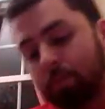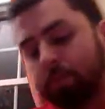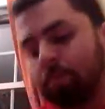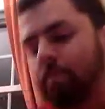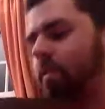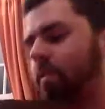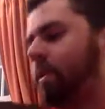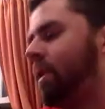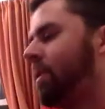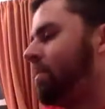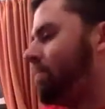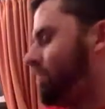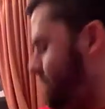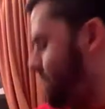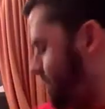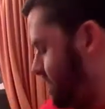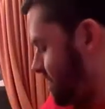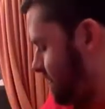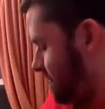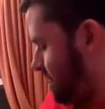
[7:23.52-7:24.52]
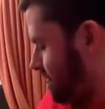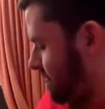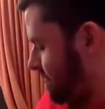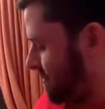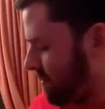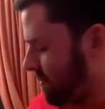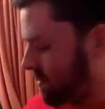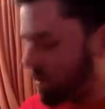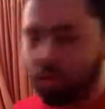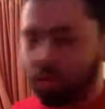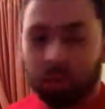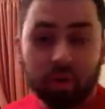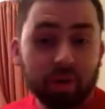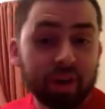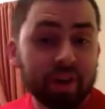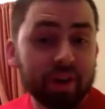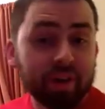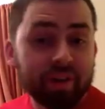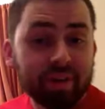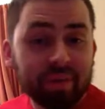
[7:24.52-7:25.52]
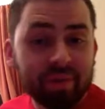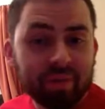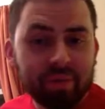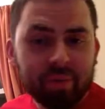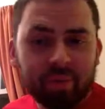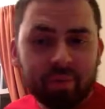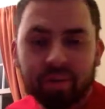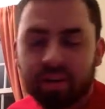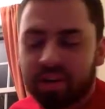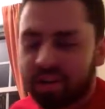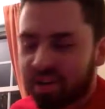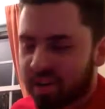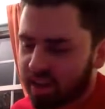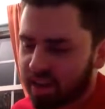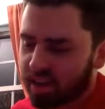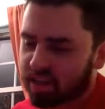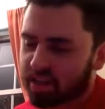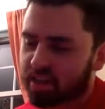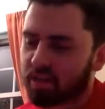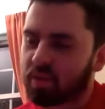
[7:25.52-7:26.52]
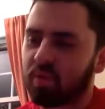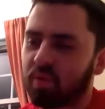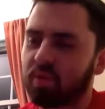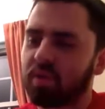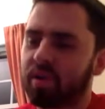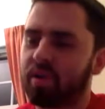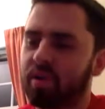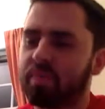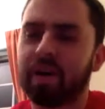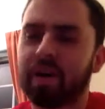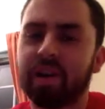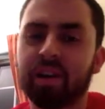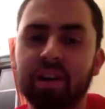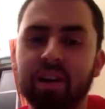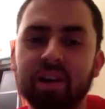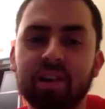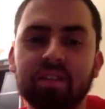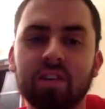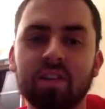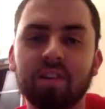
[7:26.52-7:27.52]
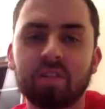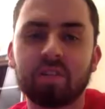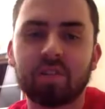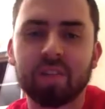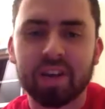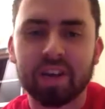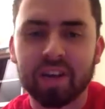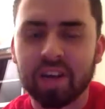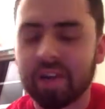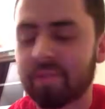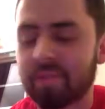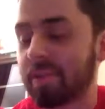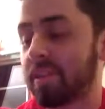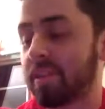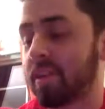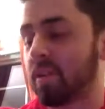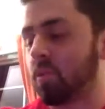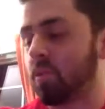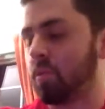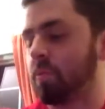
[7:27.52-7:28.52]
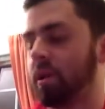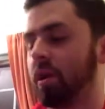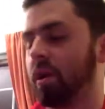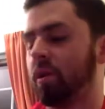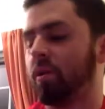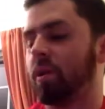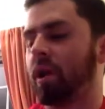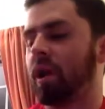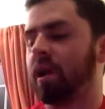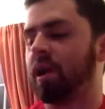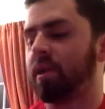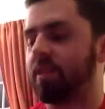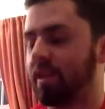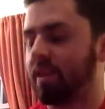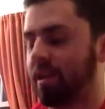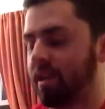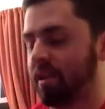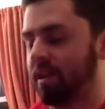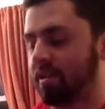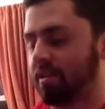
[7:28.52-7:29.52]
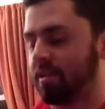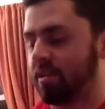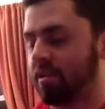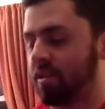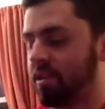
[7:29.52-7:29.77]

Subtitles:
Okay, we're good. We're good, guys. Don't worry about it. It's all right. Everything will be okay in the end.